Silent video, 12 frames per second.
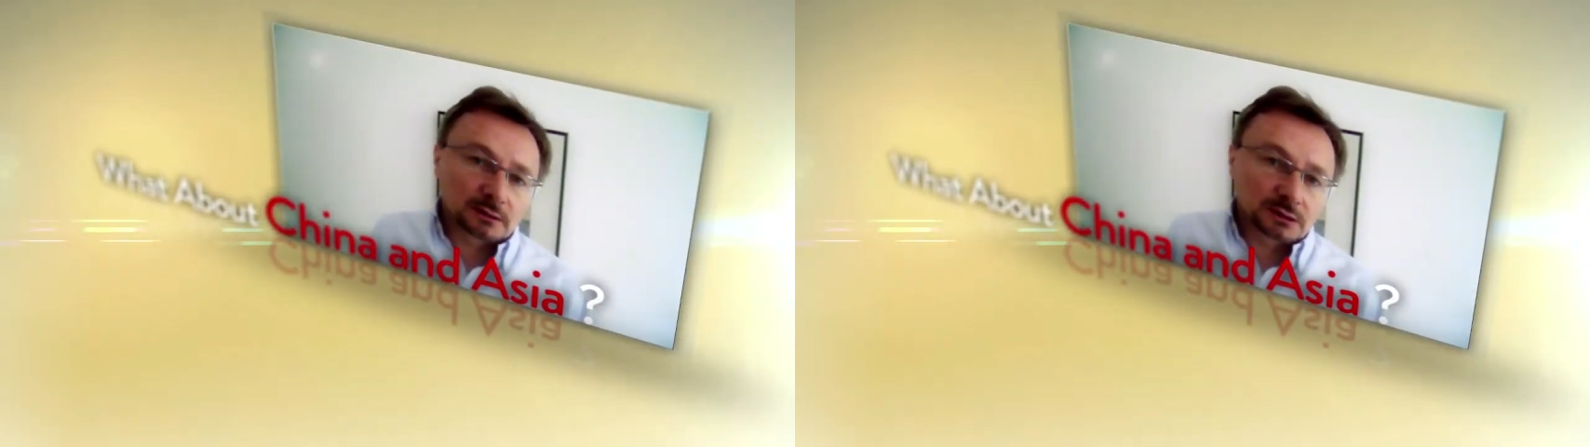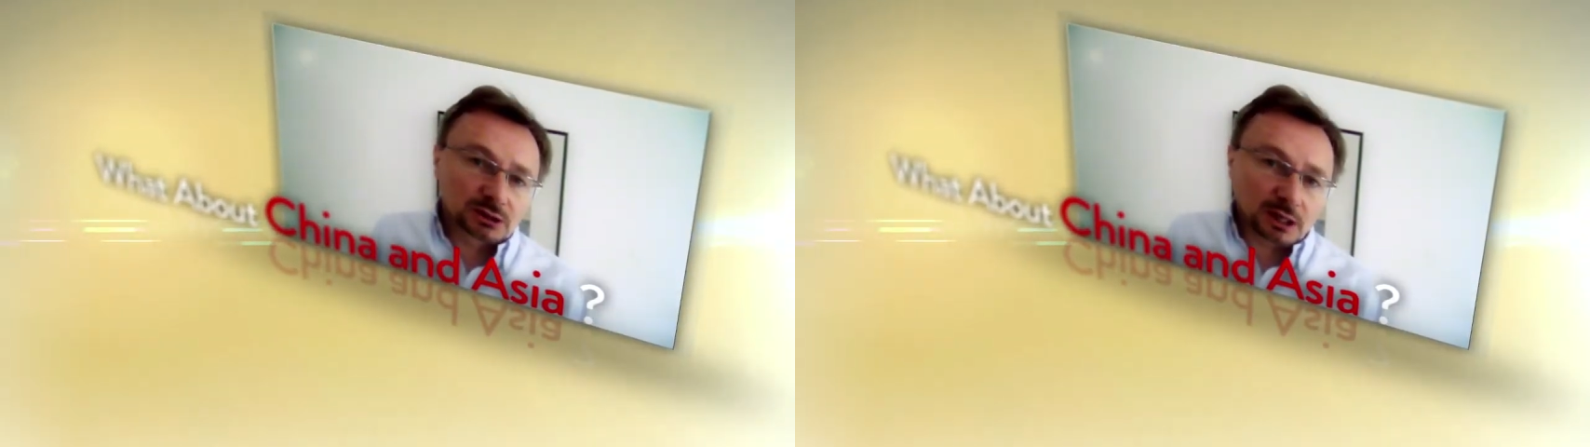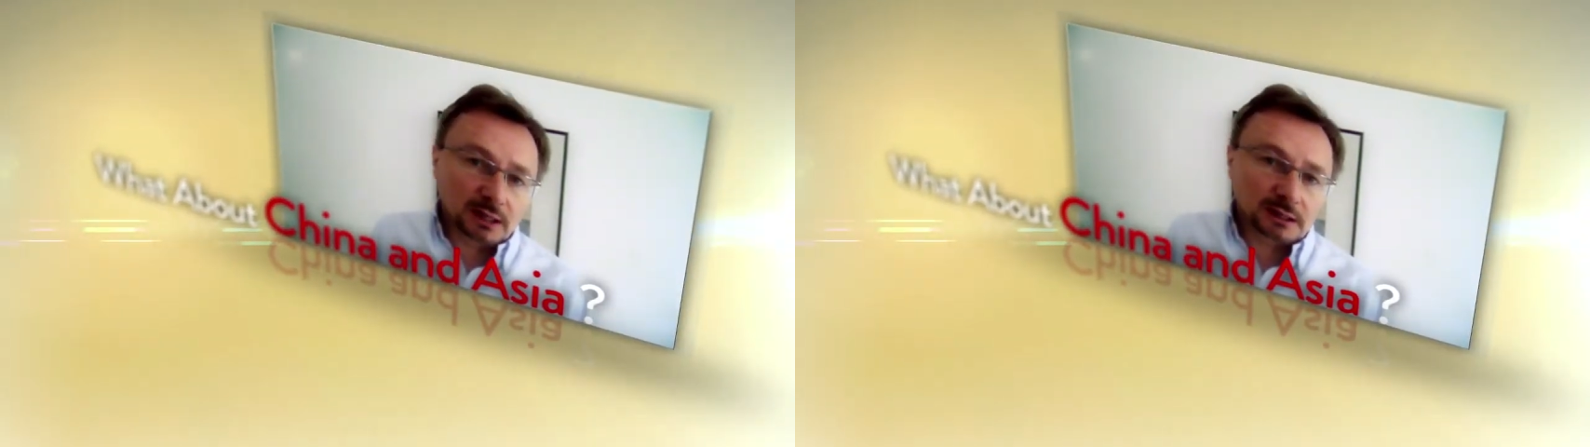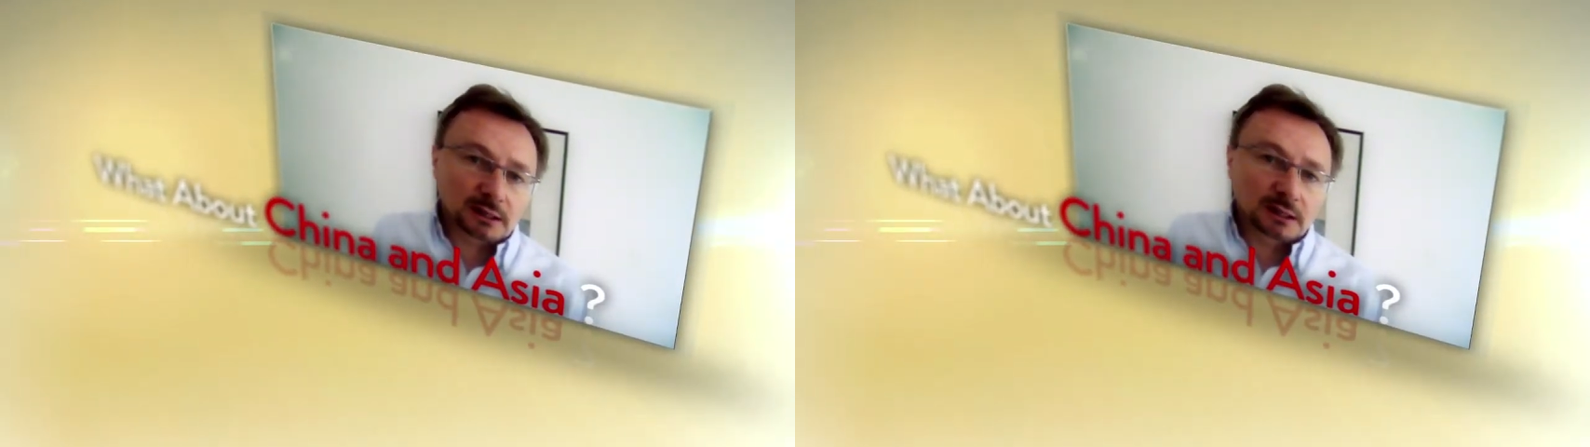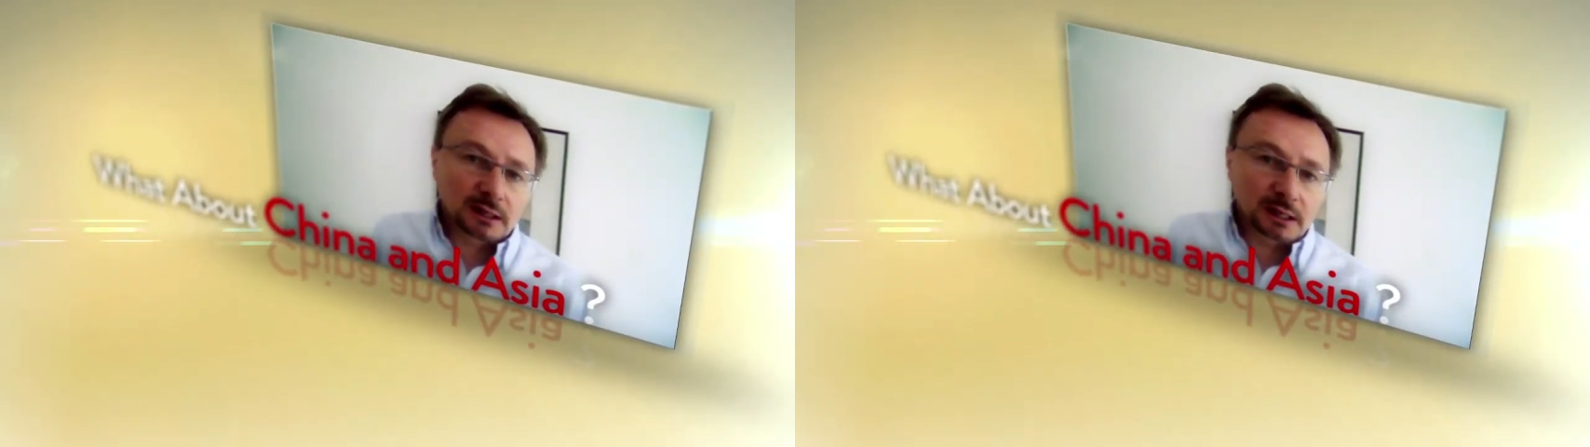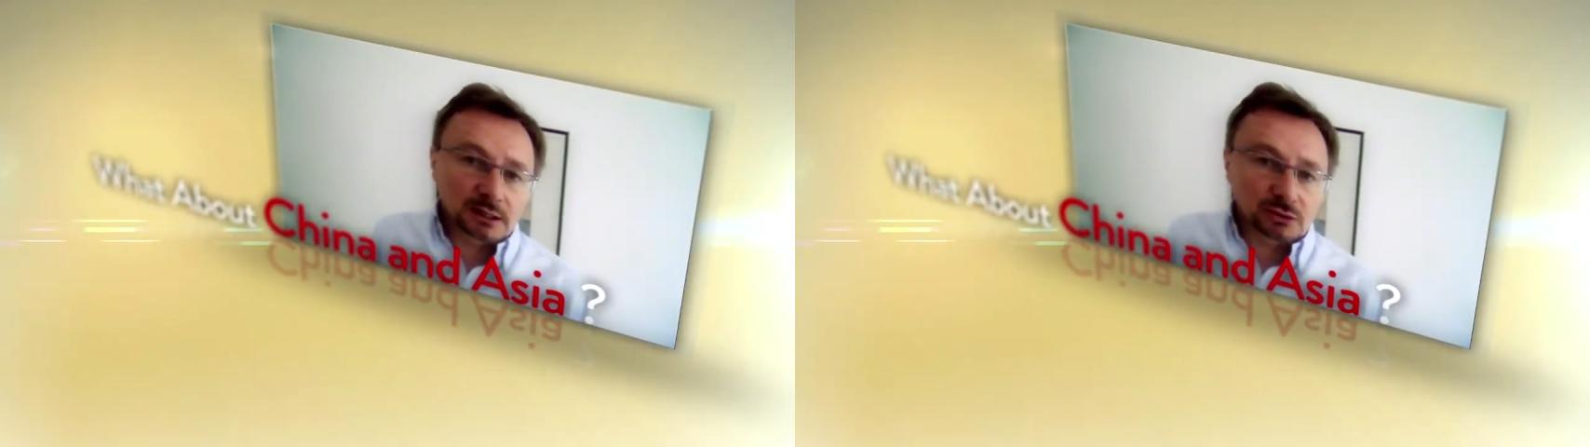China
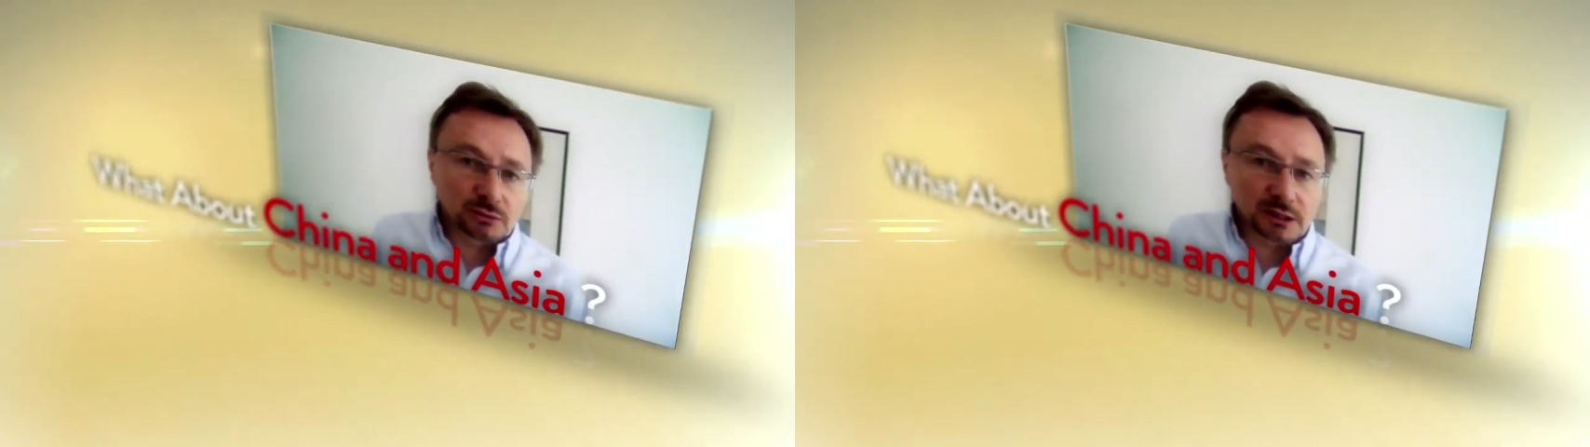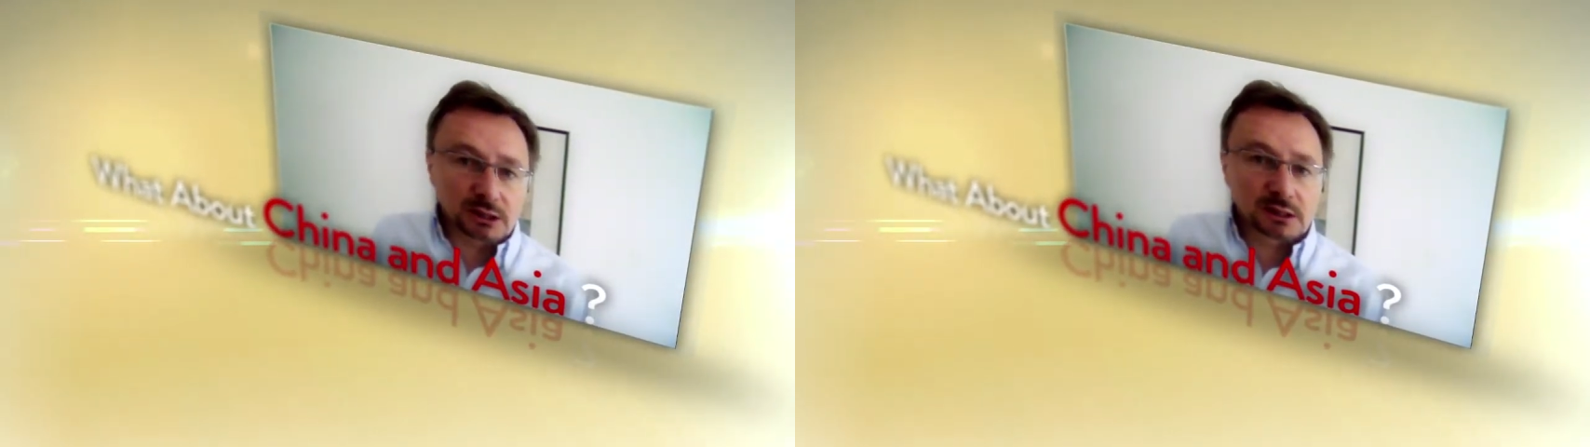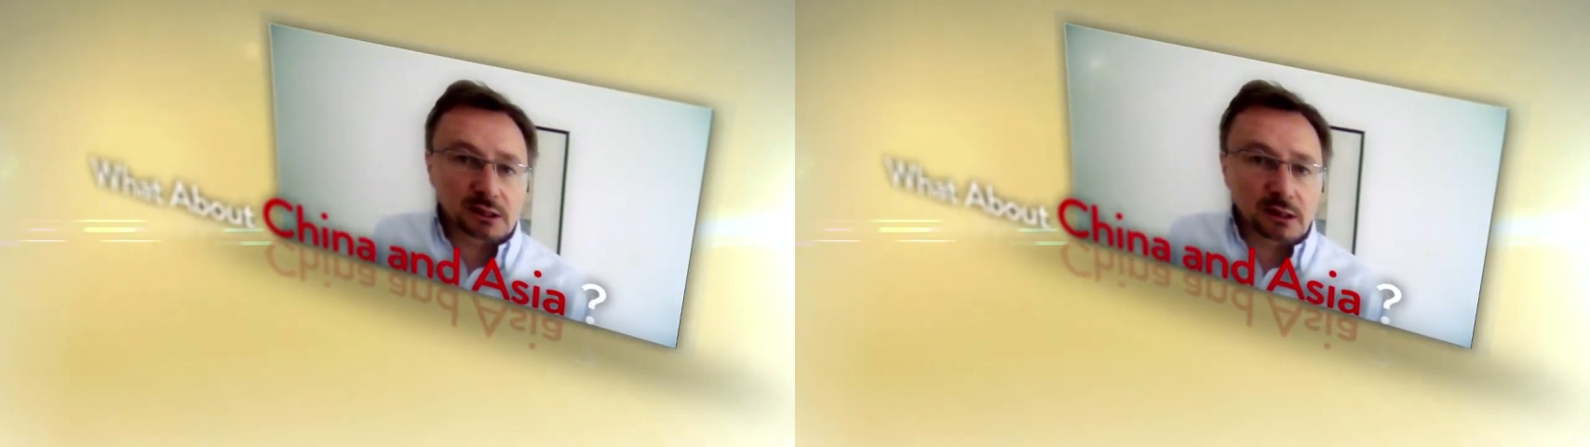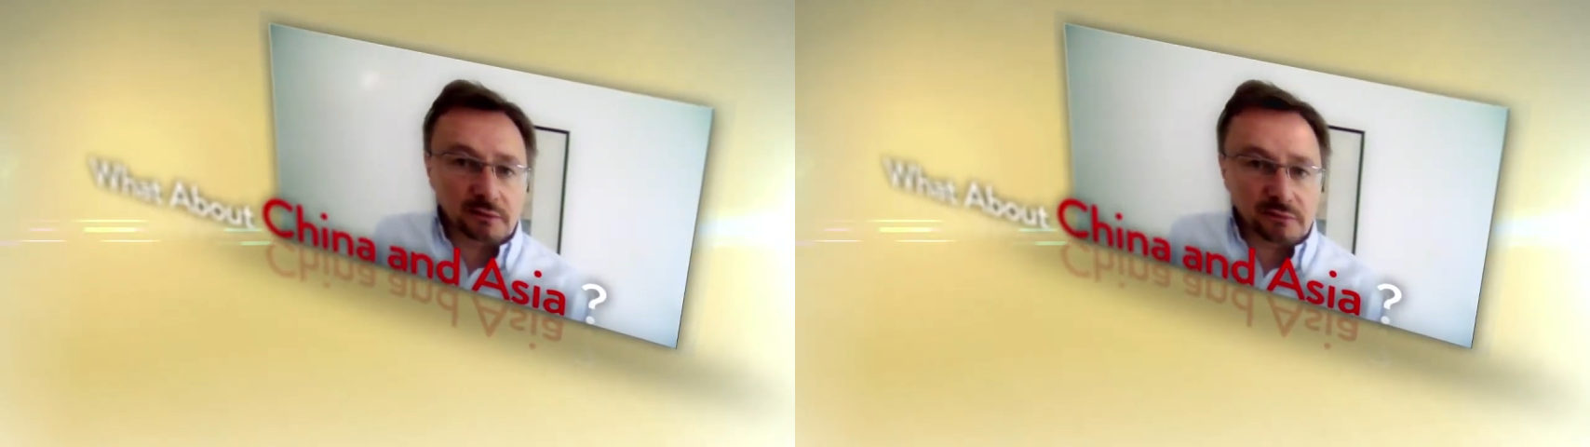has reached a